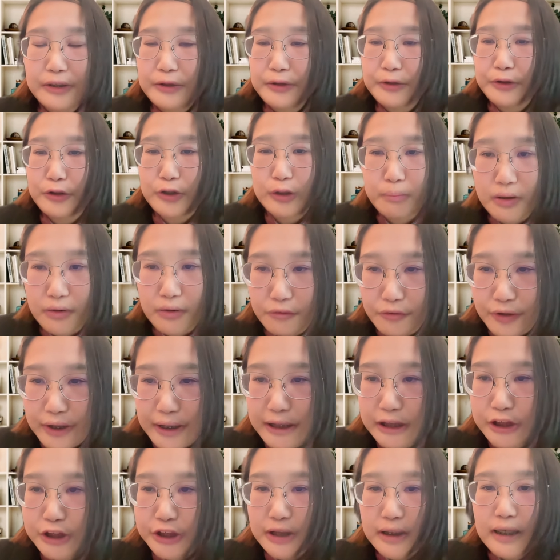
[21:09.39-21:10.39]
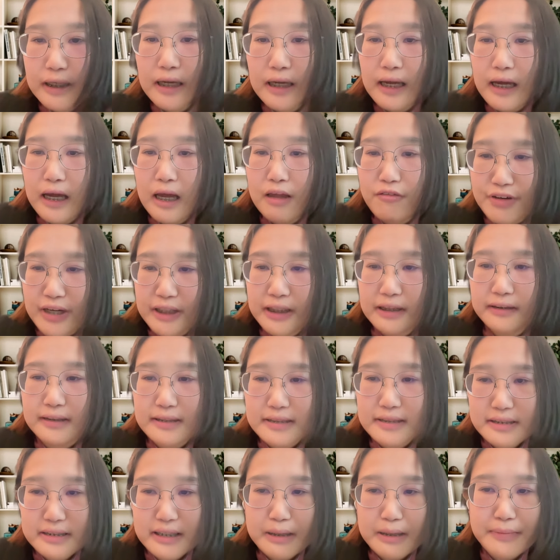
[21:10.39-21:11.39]
human rights, and whether the
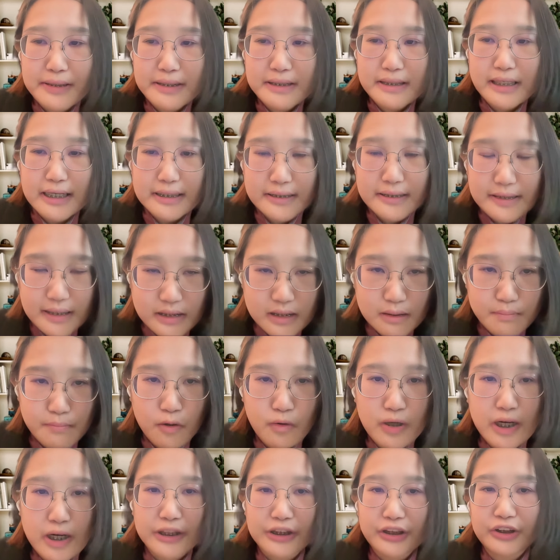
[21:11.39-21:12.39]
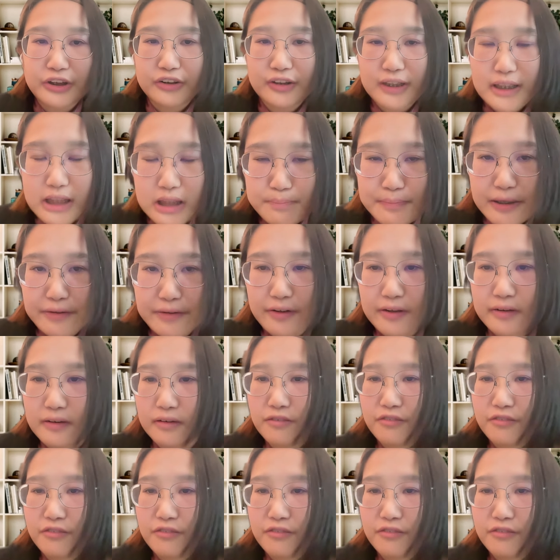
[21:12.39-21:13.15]
scheme is accessible and transparent,